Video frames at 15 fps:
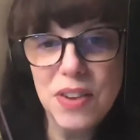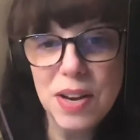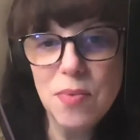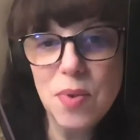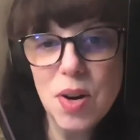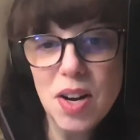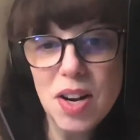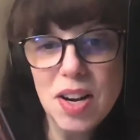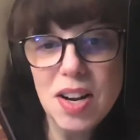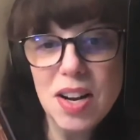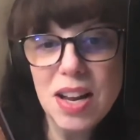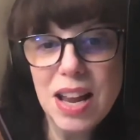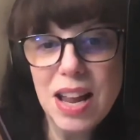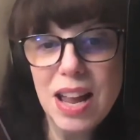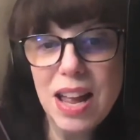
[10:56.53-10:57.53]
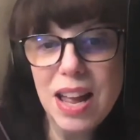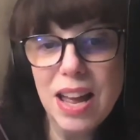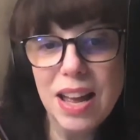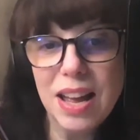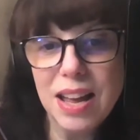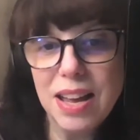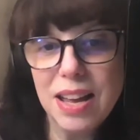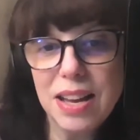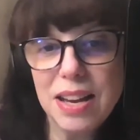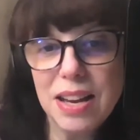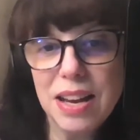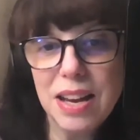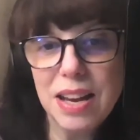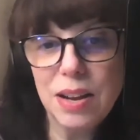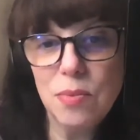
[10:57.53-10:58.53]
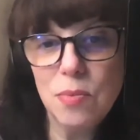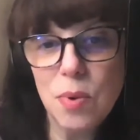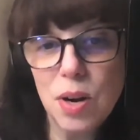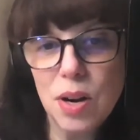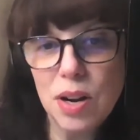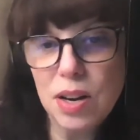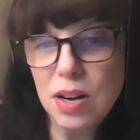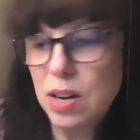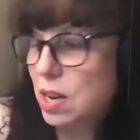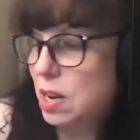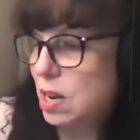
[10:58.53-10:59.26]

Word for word: Edward, and Edward